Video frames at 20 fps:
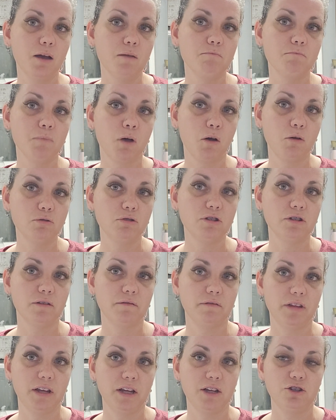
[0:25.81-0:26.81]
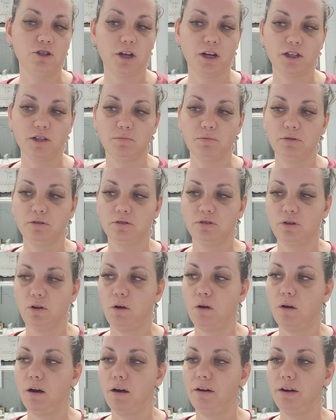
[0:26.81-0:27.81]
most of the injectables
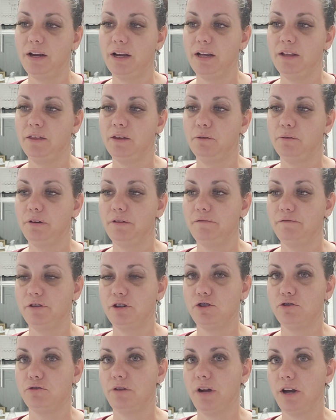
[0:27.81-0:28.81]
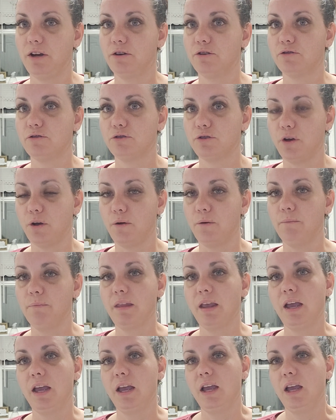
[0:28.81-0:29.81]
are in the refrigerator, so
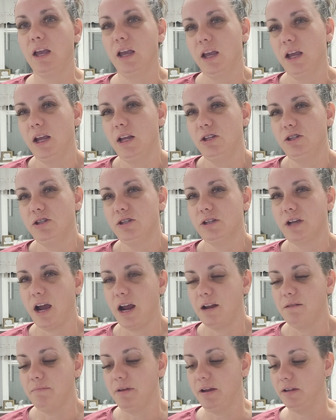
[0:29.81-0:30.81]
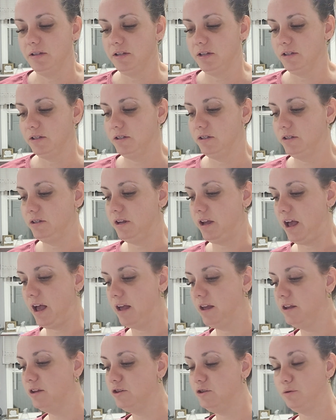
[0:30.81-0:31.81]
it just kind of makes sense to
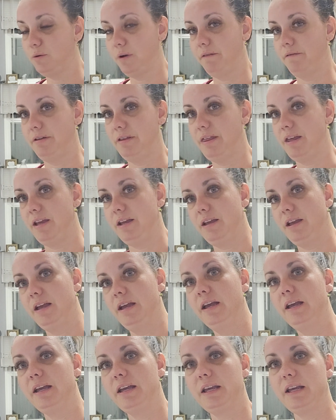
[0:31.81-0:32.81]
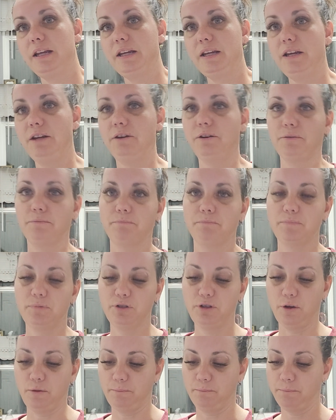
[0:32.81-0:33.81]
do everything in here.
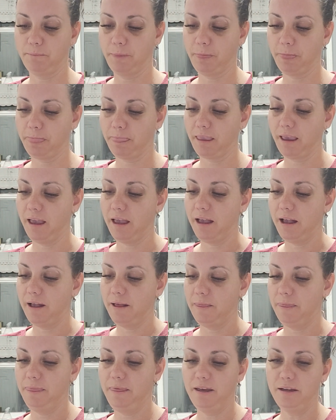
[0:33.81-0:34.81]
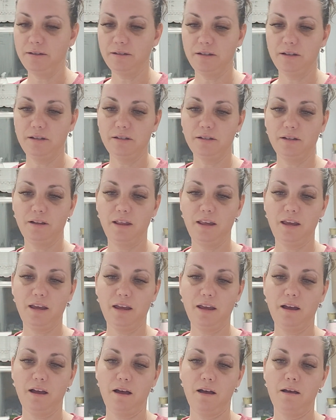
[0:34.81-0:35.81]
So this is
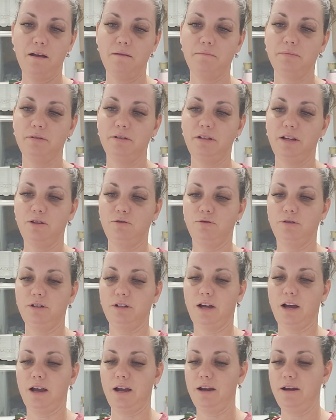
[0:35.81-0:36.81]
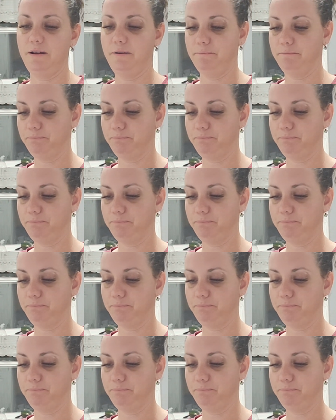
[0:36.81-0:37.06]
the Cetratide,